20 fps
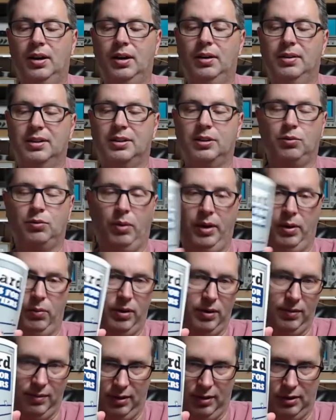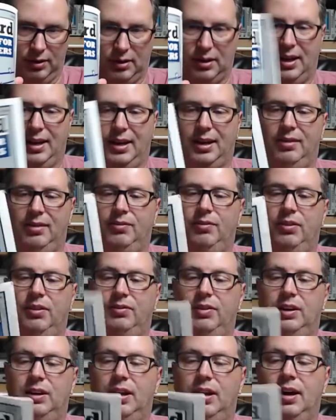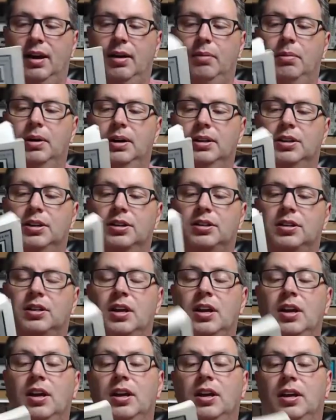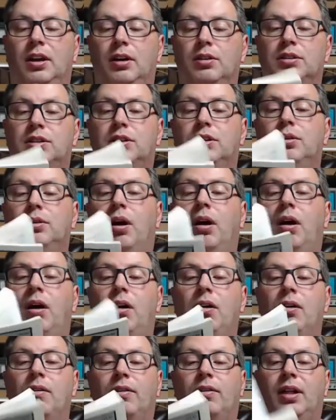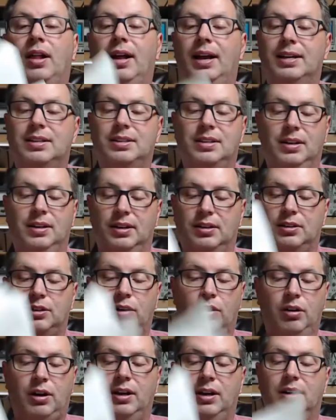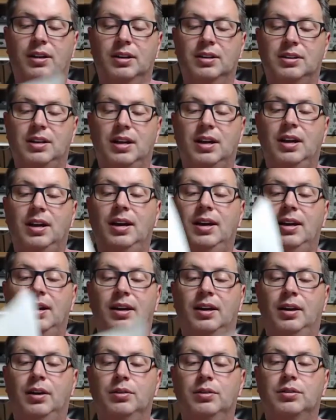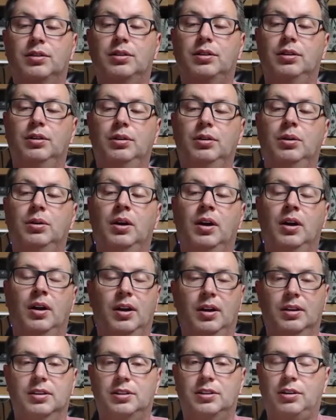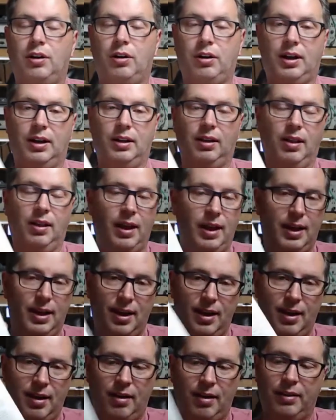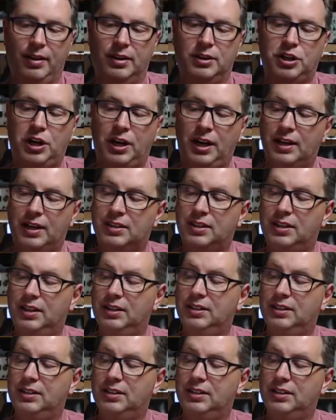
This is what it would have looked like in 59, but it just goes through all of classic circuit design. It goes through circuit layout, the chassis.